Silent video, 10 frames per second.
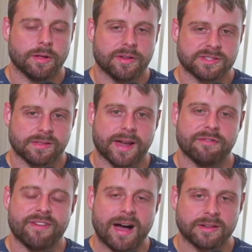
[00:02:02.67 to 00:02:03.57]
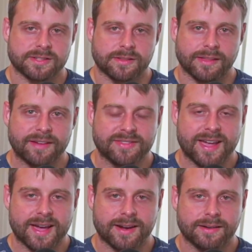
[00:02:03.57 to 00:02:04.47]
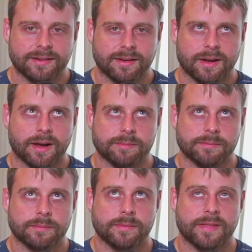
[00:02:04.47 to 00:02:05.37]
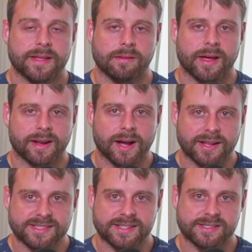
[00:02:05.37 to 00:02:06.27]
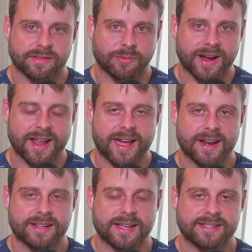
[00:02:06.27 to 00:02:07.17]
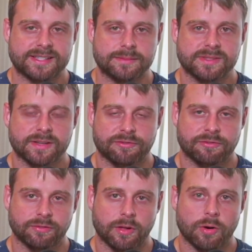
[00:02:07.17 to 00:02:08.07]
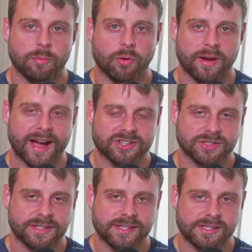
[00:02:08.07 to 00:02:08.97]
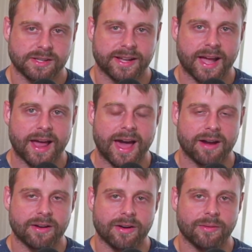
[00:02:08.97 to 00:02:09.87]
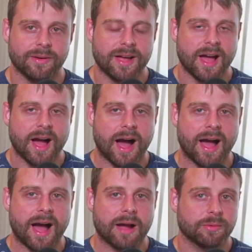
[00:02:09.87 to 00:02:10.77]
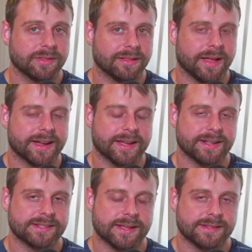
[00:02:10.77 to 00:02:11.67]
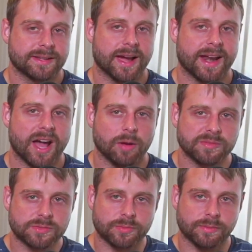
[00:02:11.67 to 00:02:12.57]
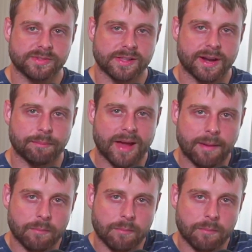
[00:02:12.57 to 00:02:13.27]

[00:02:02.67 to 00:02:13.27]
know, there's a lot of vowels on the left hand, and then a lot of consonants on the right hand. It seems to flow more naturally. So like, I don't know. I really like it. It kind of helps so that I'm not